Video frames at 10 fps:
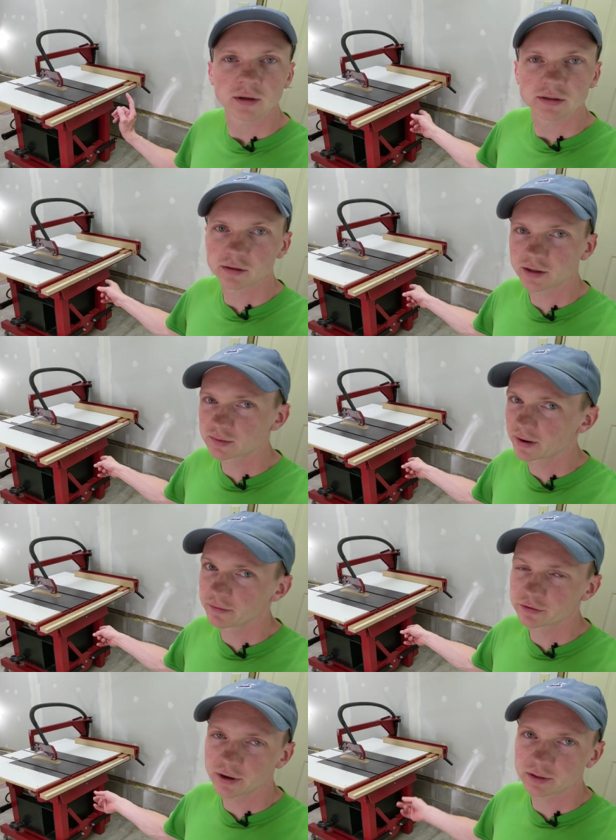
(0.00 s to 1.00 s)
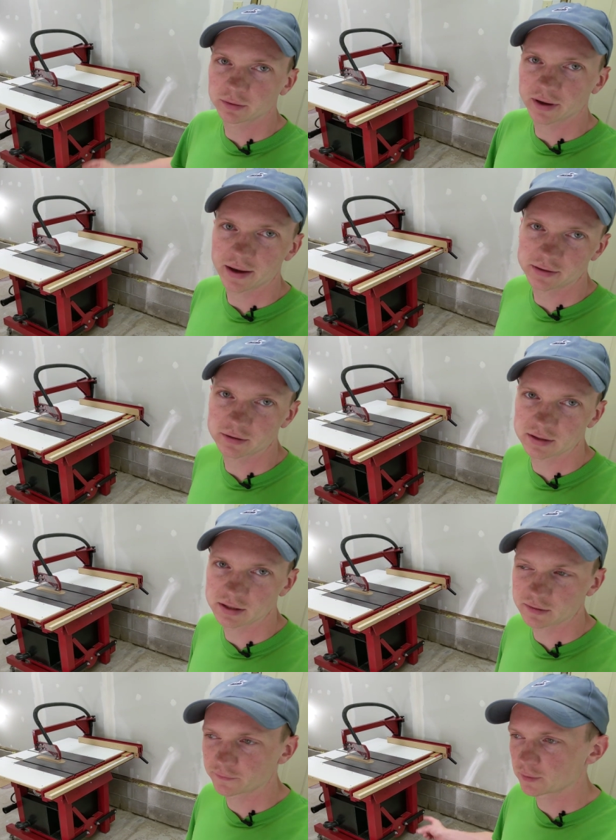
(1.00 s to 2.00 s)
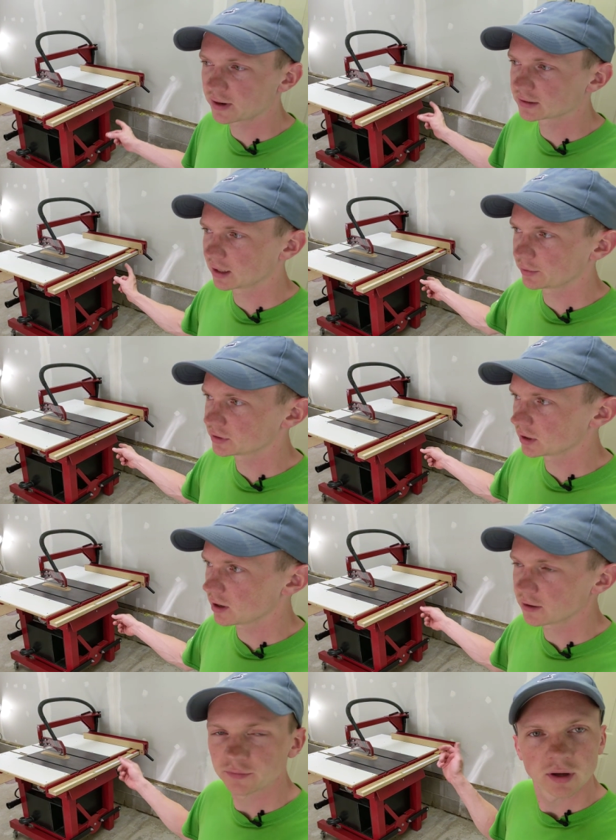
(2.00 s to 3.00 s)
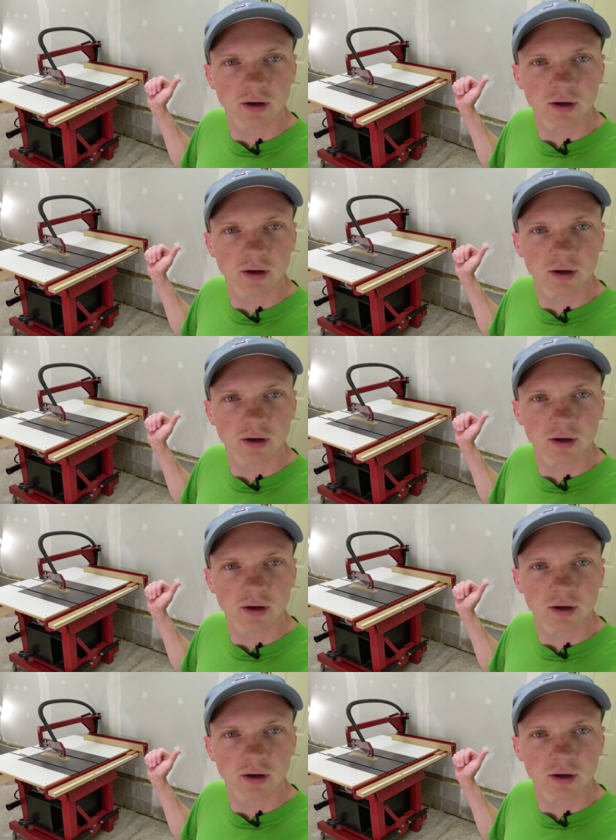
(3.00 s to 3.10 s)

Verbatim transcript: So that's my retractable caster system for my table saw.